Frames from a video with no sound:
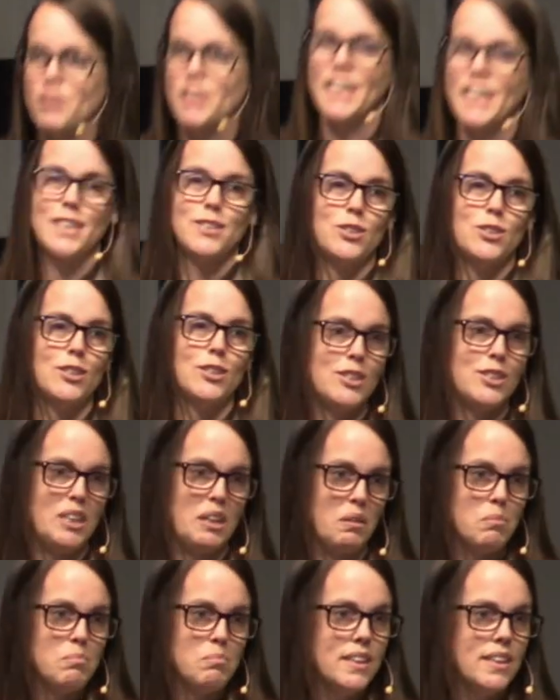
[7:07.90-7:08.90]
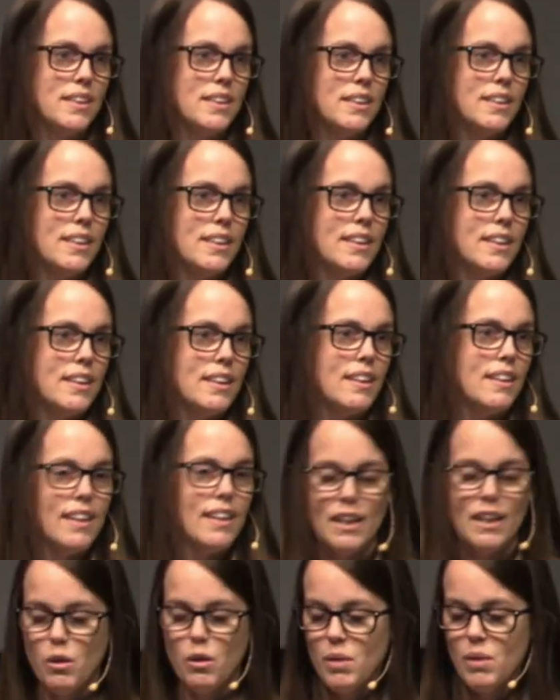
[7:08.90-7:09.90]
in a relationship
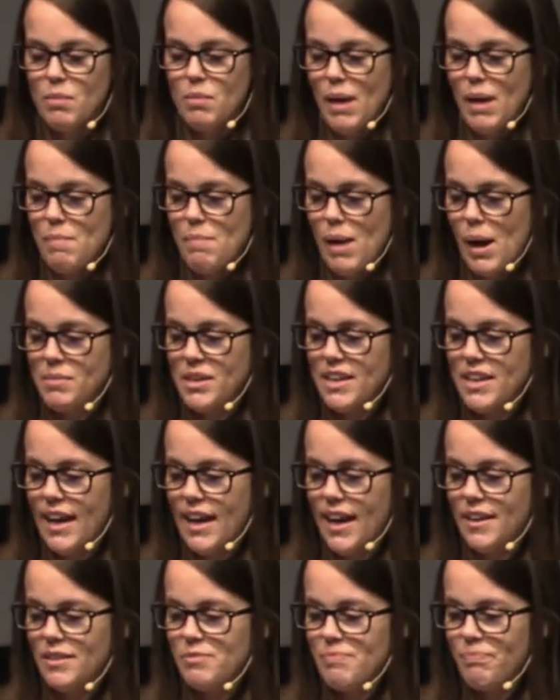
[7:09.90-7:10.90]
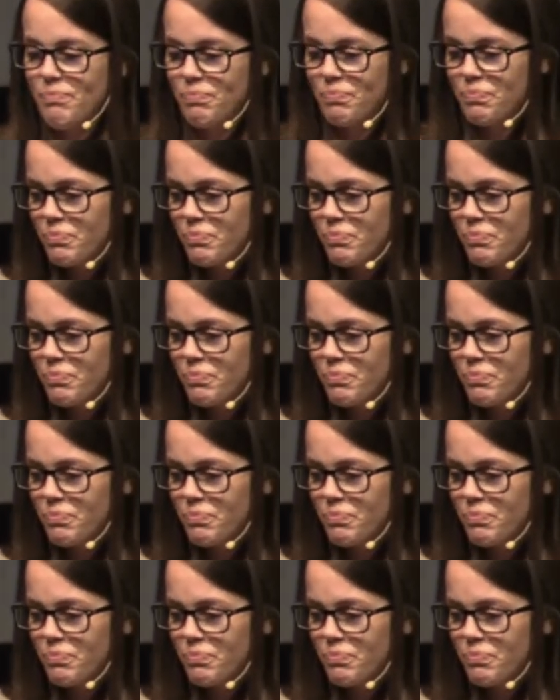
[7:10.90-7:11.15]
like the one of my mom and dad.